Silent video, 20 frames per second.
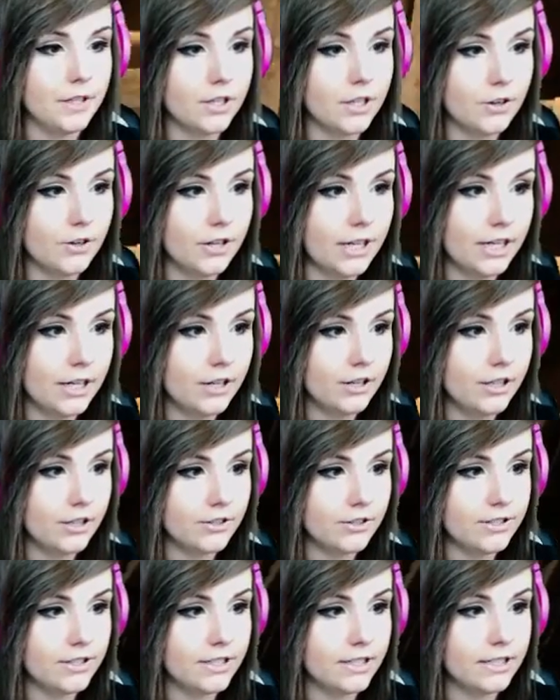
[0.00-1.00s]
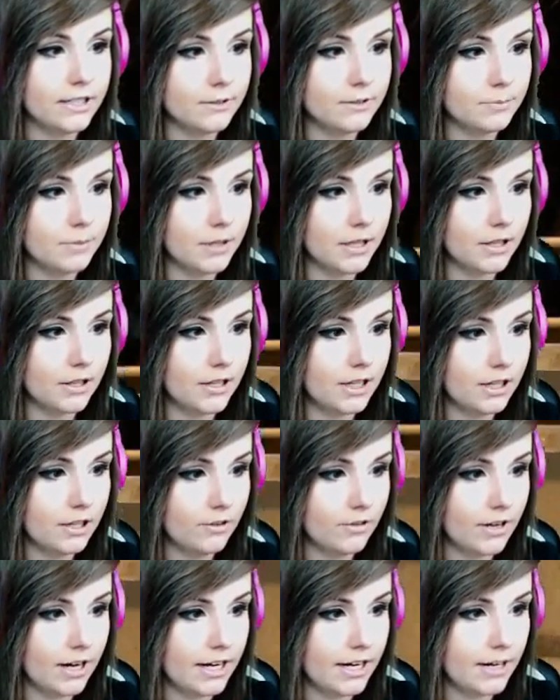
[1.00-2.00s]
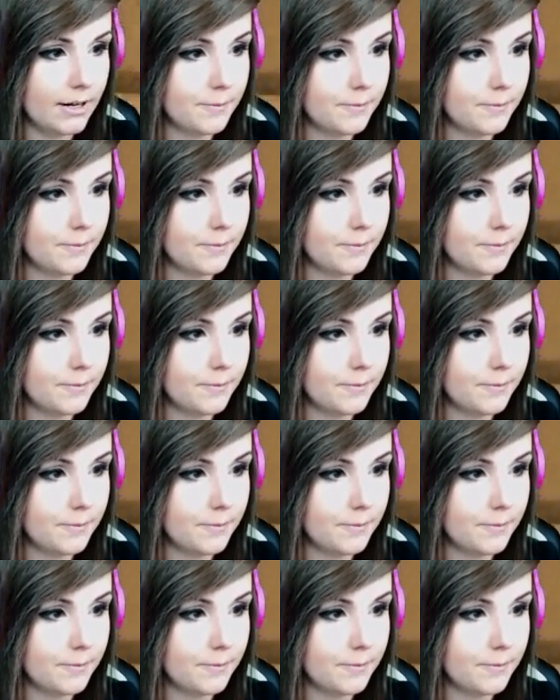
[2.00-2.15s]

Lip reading: go here and you see this pillar here, right?